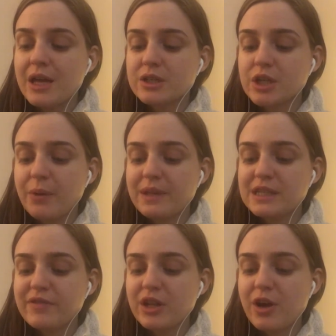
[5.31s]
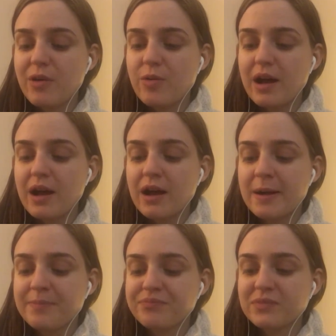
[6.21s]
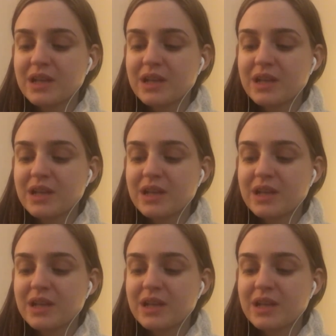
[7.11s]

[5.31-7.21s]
So in this video, um,